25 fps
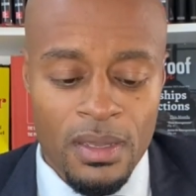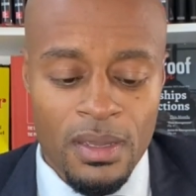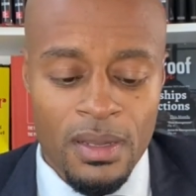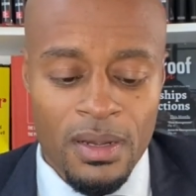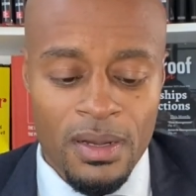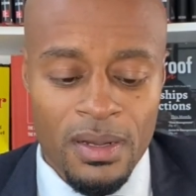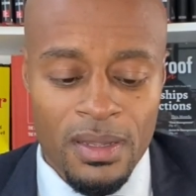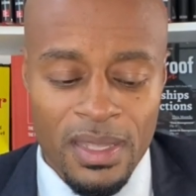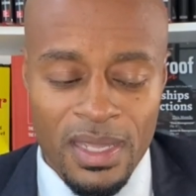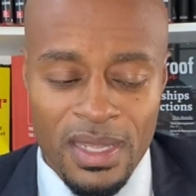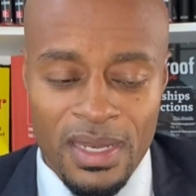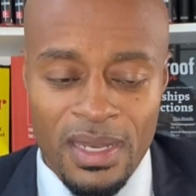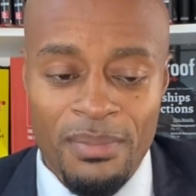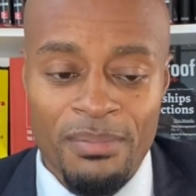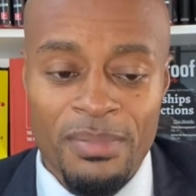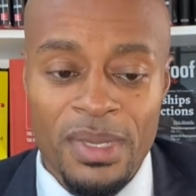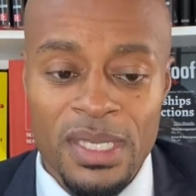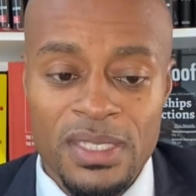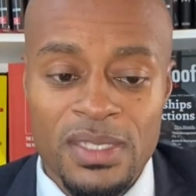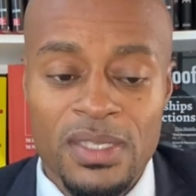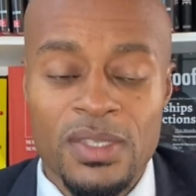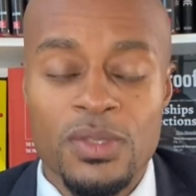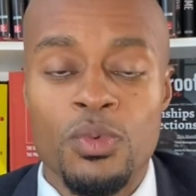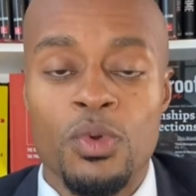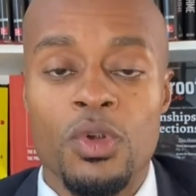All right, in the
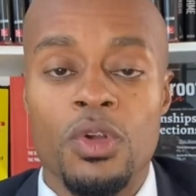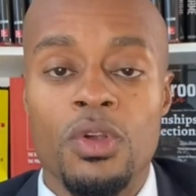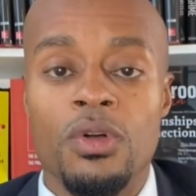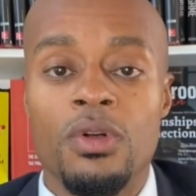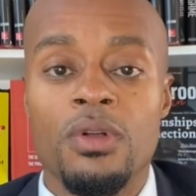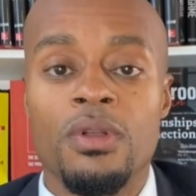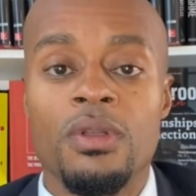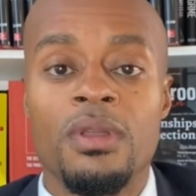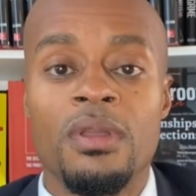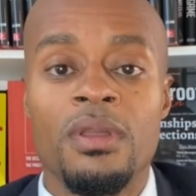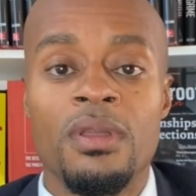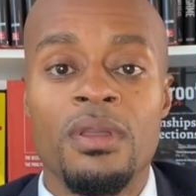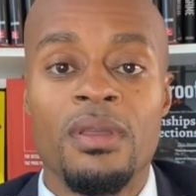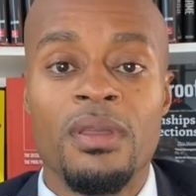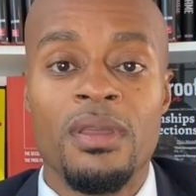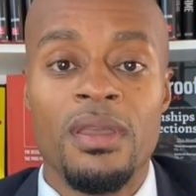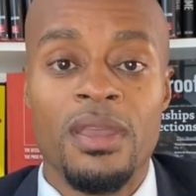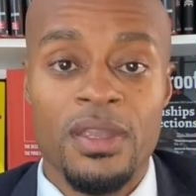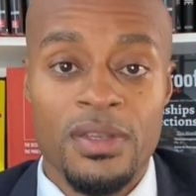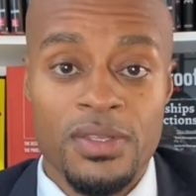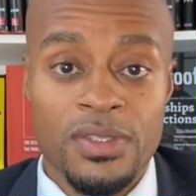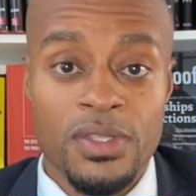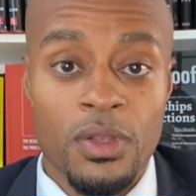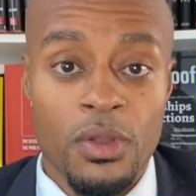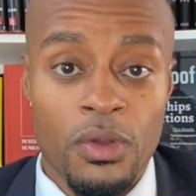business world,
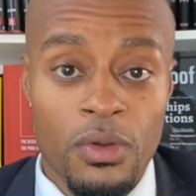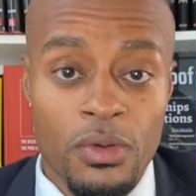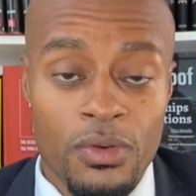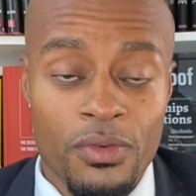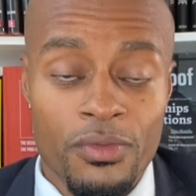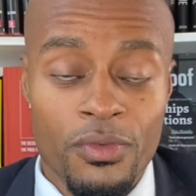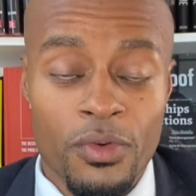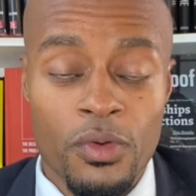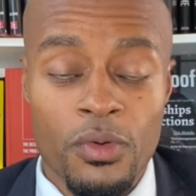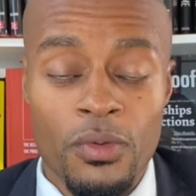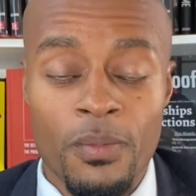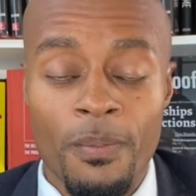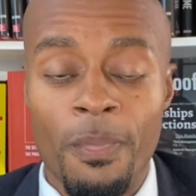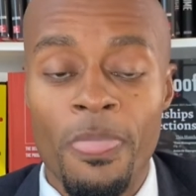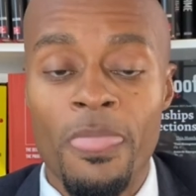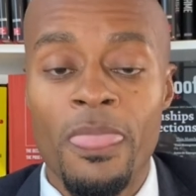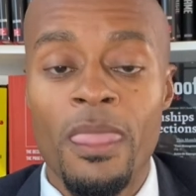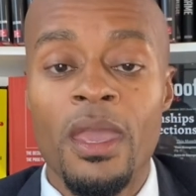here's the golden rule.